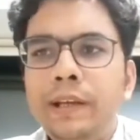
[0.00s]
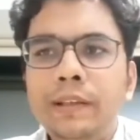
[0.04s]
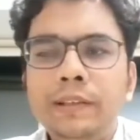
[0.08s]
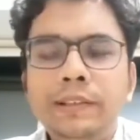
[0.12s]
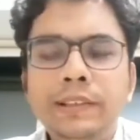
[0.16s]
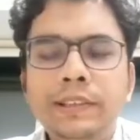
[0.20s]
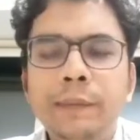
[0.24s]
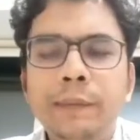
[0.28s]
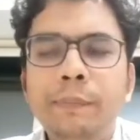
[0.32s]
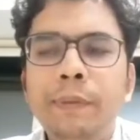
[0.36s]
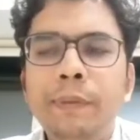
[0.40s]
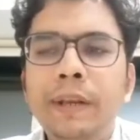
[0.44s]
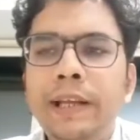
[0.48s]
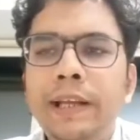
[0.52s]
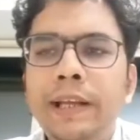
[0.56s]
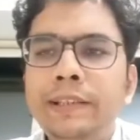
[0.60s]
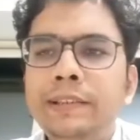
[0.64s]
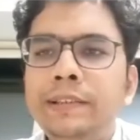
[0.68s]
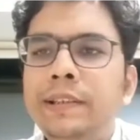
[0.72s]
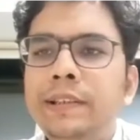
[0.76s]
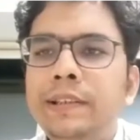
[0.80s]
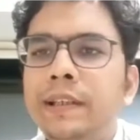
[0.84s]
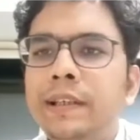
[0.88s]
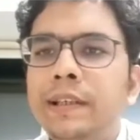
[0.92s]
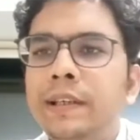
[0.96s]

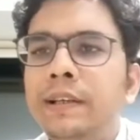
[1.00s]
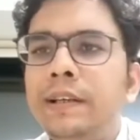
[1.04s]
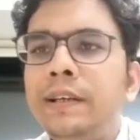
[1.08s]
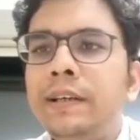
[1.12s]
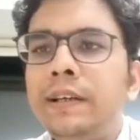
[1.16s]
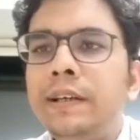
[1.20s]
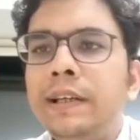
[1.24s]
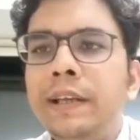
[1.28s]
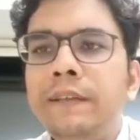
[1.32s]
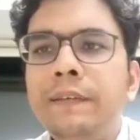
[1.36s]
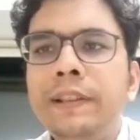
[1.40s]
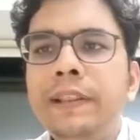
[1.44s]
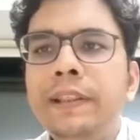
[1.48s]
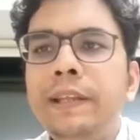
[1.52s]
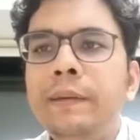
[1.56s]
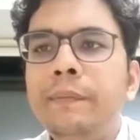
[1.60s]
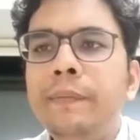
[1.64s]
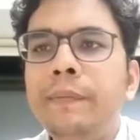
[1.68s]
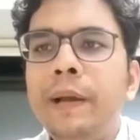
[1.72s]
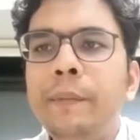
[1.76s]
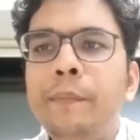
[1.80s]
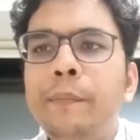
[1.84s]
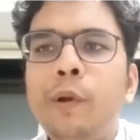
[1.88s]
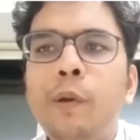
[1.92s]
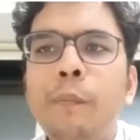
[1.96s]
stabilized, given
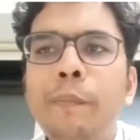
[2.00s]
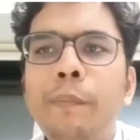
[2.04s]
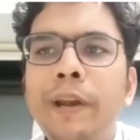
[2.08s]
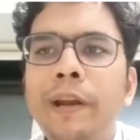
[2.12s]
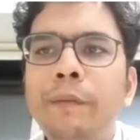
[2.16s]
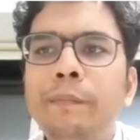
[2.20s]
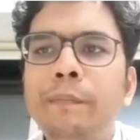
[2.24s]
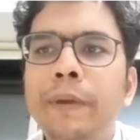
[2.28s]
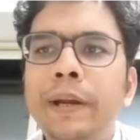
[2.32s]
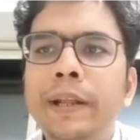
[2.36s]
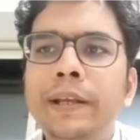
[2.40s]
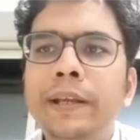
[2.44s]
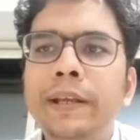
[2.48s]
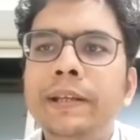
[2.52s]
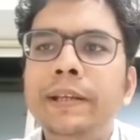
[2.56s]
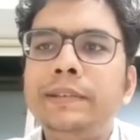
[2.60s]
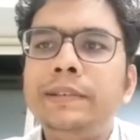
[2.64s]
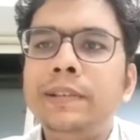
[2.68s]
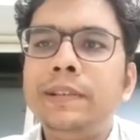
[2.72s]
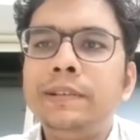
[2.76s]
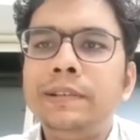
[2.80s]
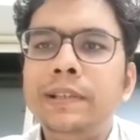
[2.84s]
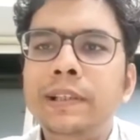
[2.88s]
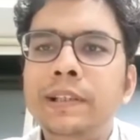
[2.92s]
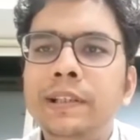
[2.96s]
the appropriate
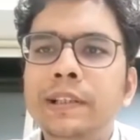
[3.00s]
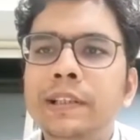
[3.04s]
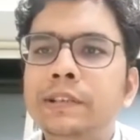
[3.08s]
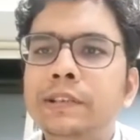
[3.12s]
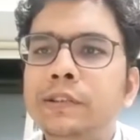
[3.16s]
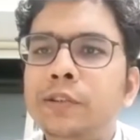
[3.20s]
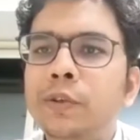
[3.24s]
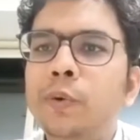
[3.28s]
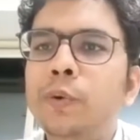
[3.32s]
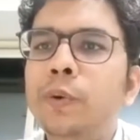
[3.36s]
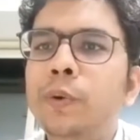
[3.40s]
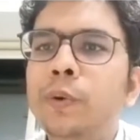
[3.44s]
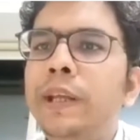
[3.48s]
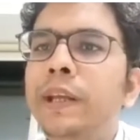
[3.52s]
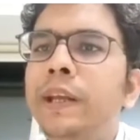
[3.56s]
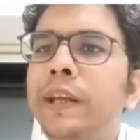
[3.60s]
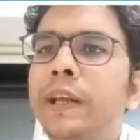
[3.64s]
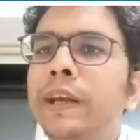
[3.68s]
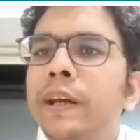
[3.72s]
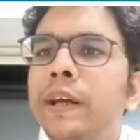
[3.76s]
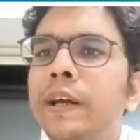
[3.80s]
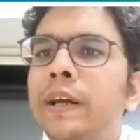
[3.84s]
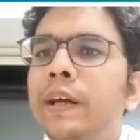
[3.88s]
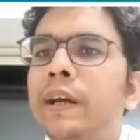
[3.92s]
medications, and then slowly